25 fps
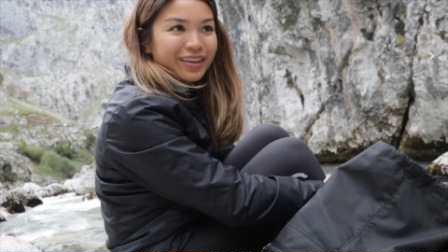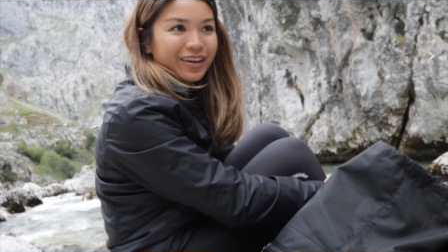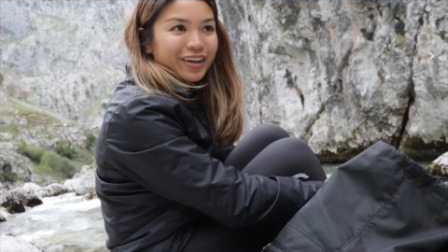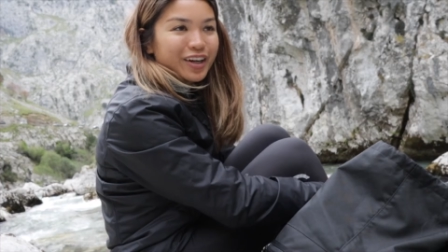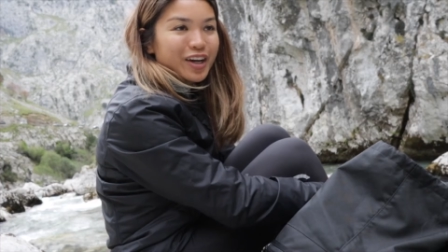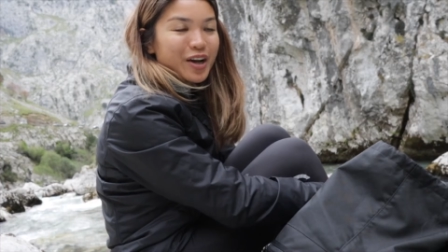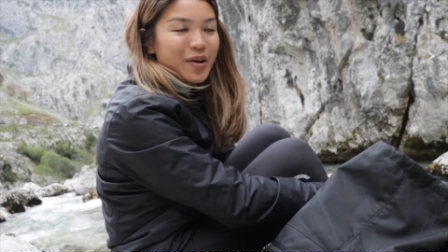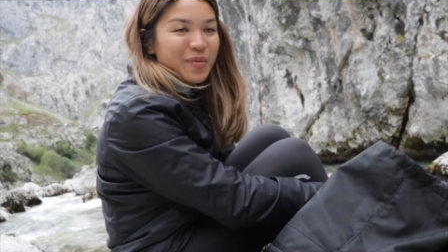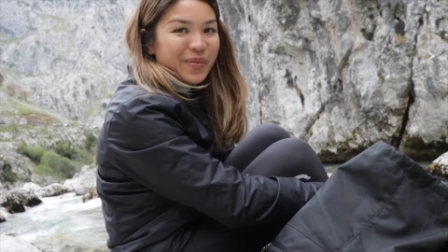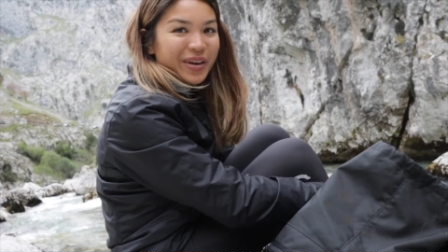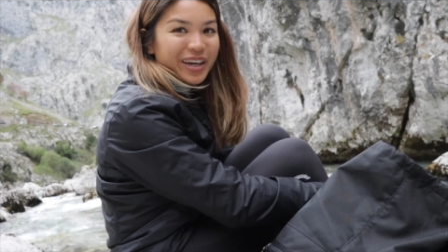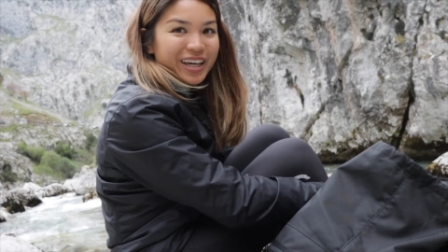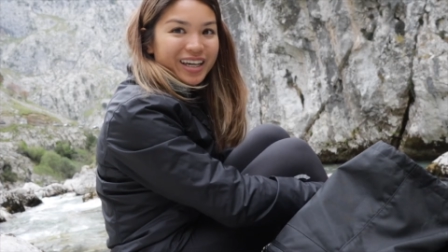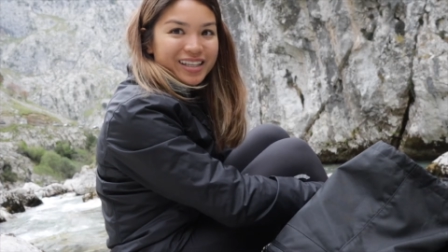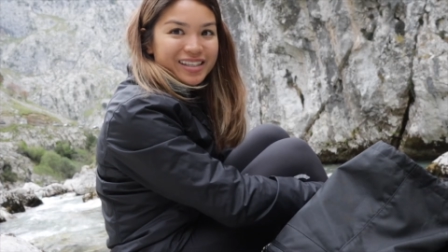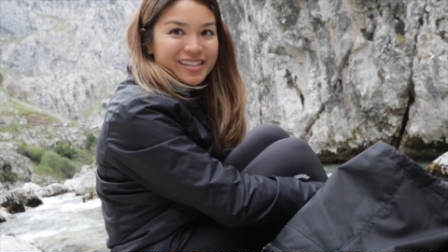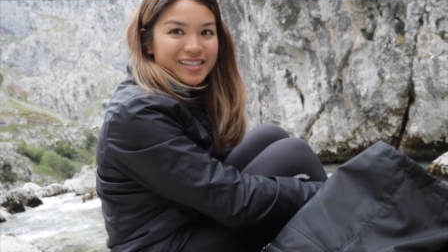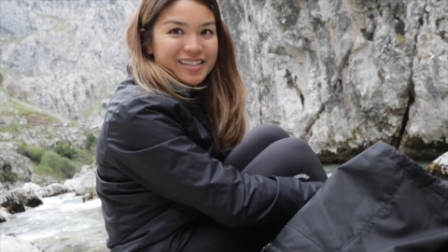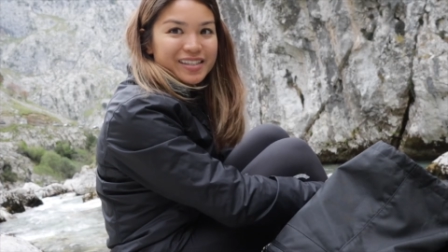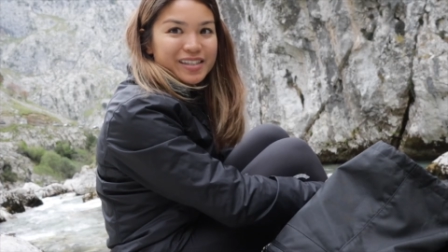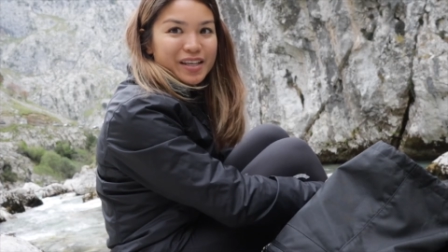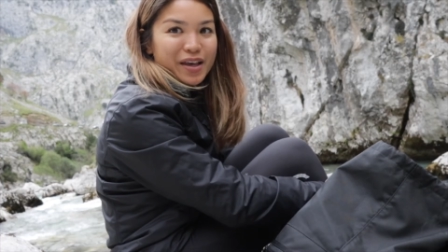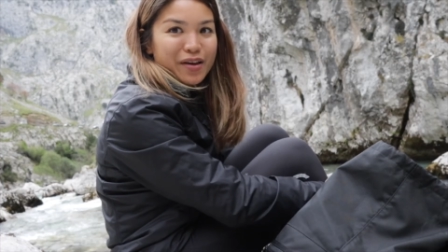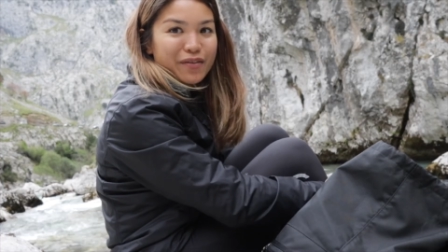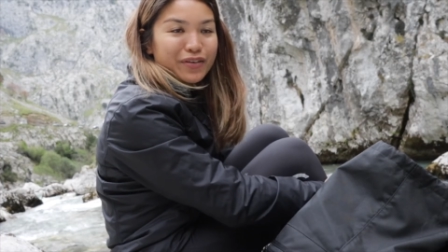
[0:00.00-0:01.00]
They're coming at
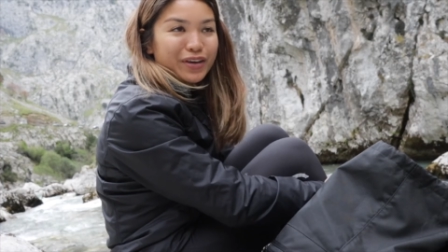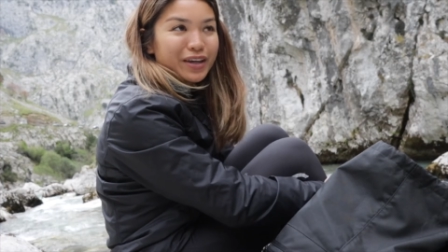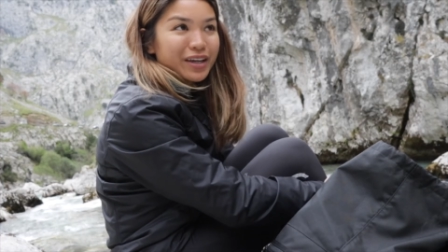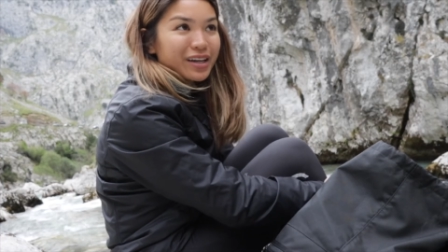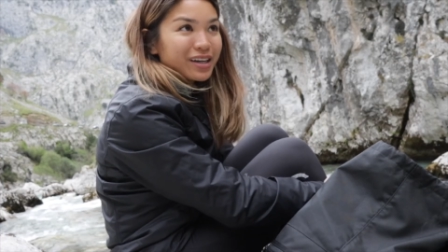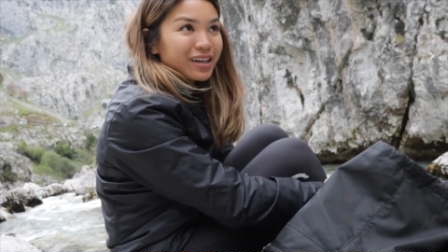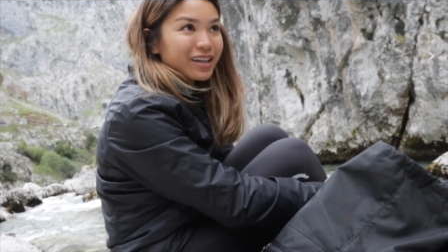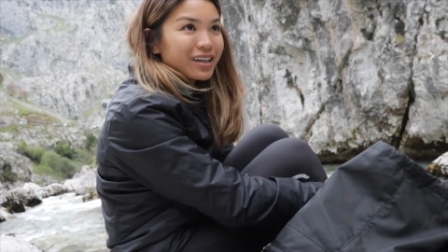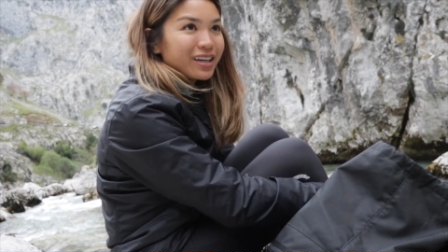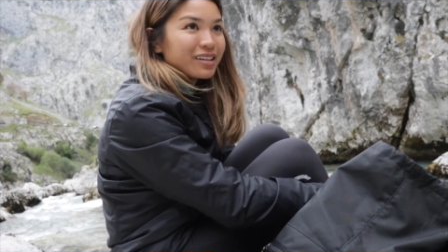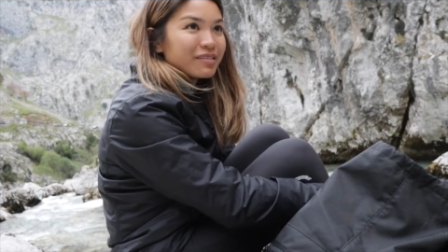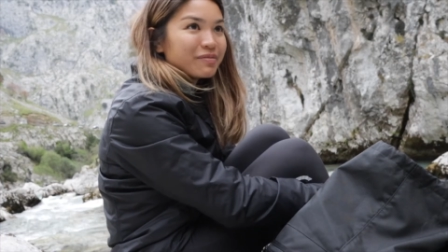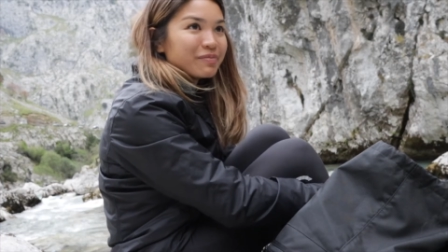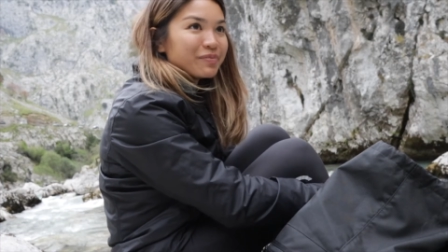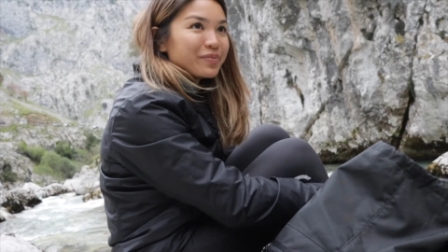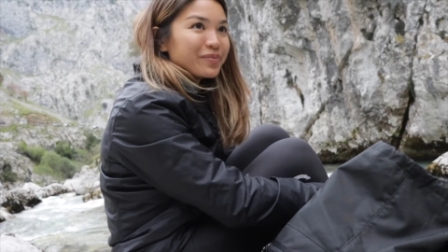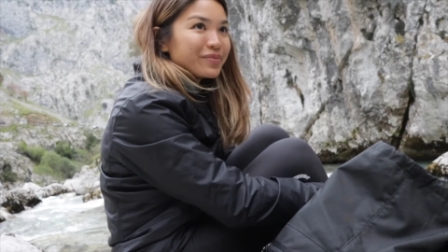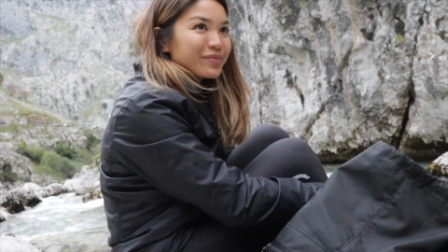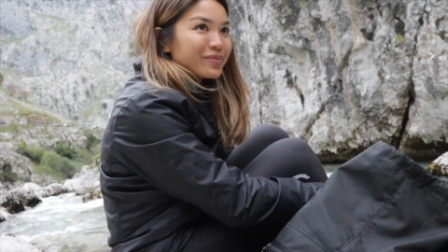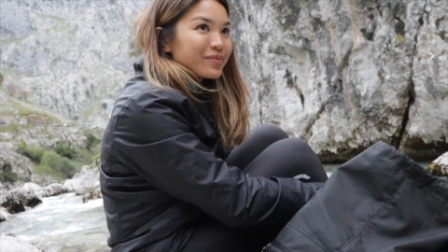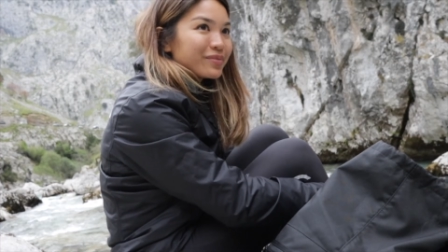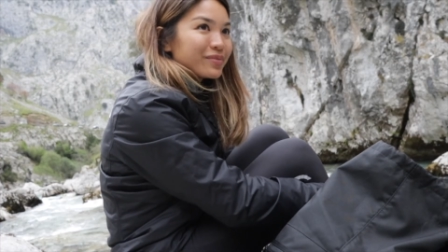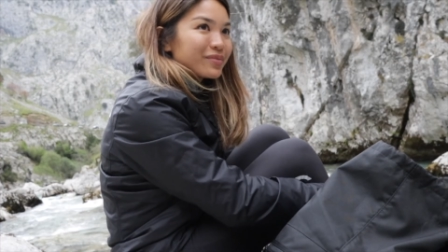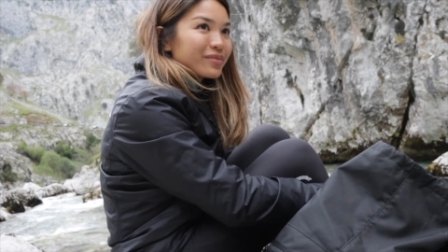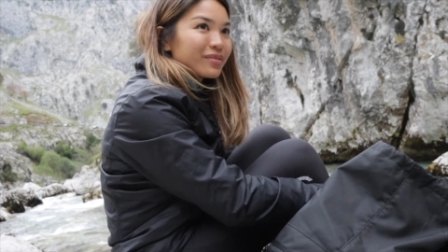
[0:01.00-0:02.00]
7.
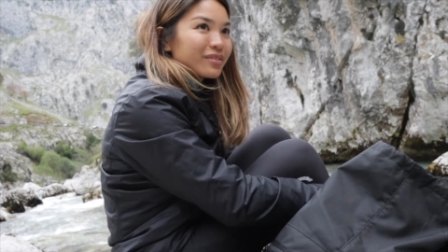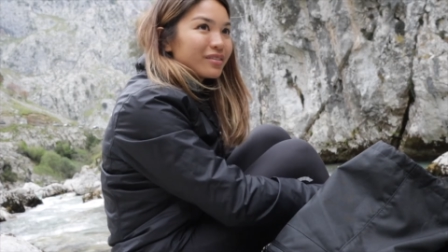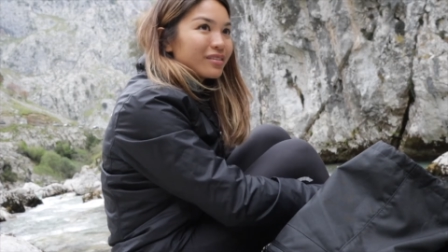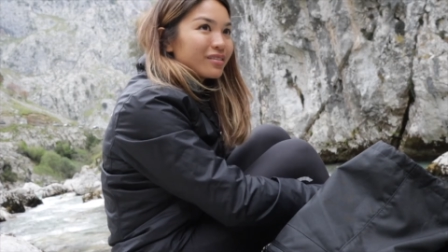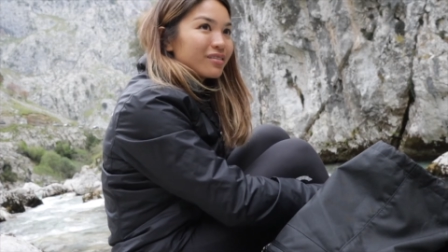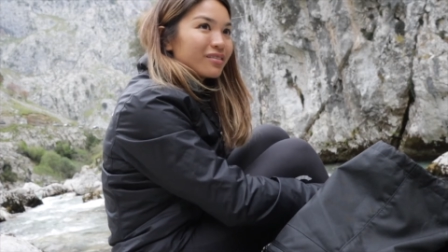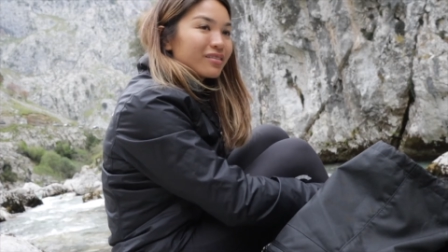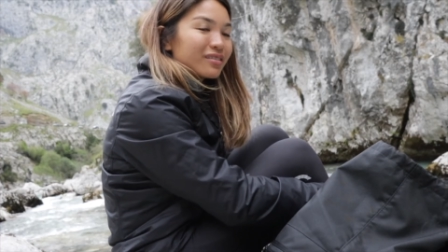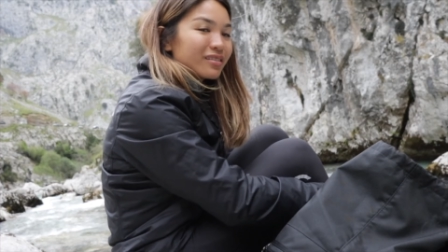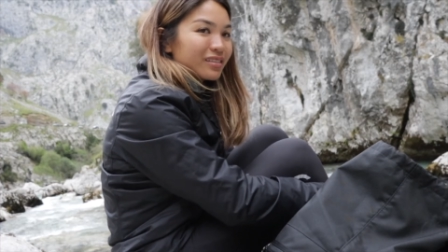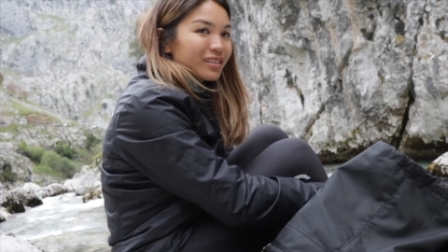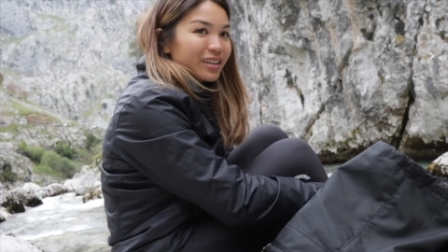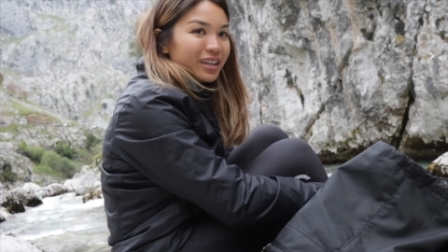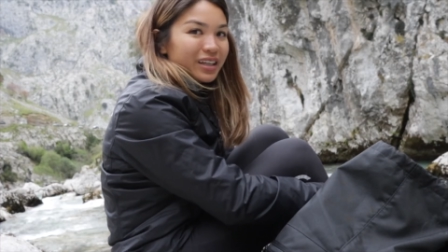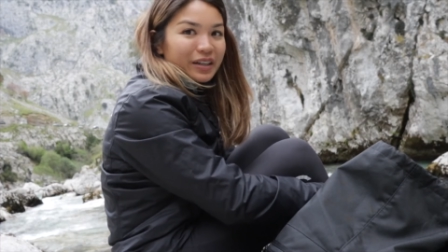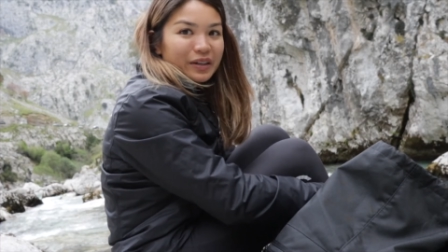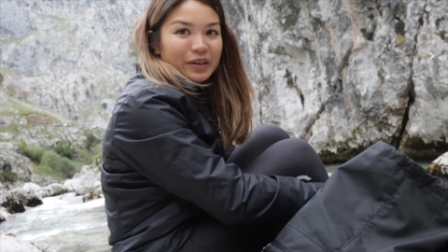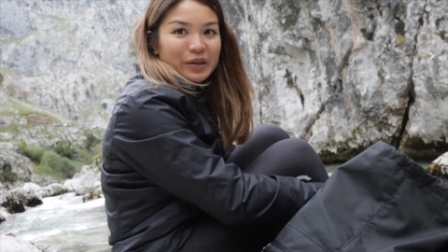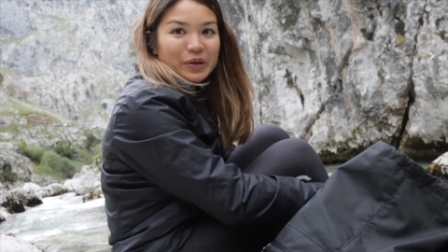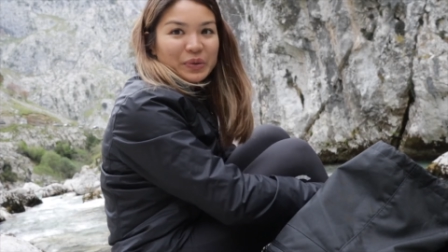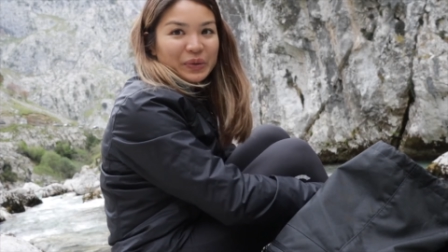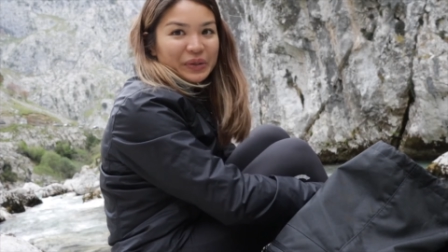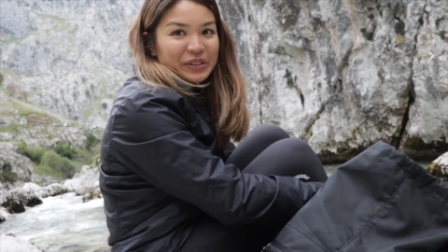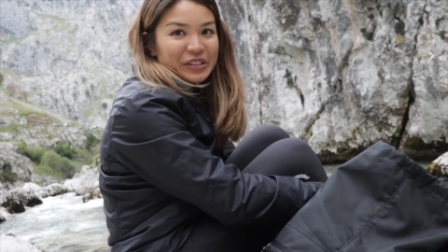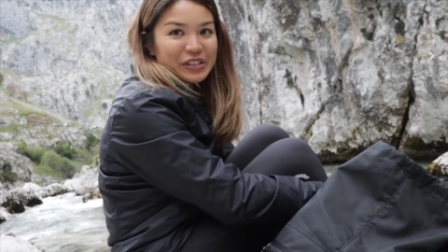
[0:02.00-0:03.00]
I don't
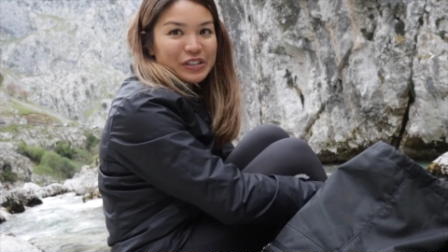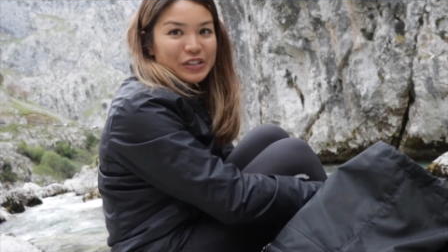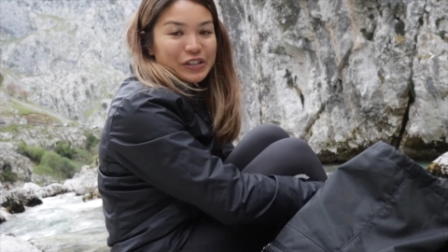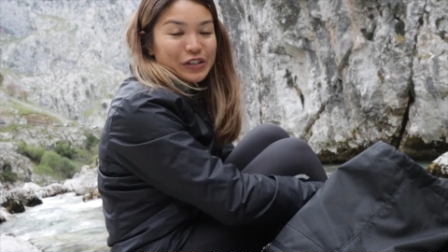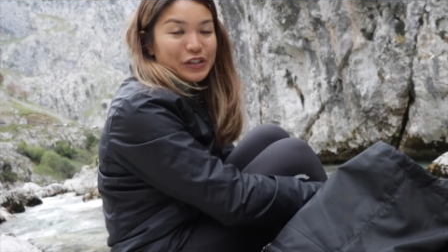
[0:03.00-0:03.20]
know what to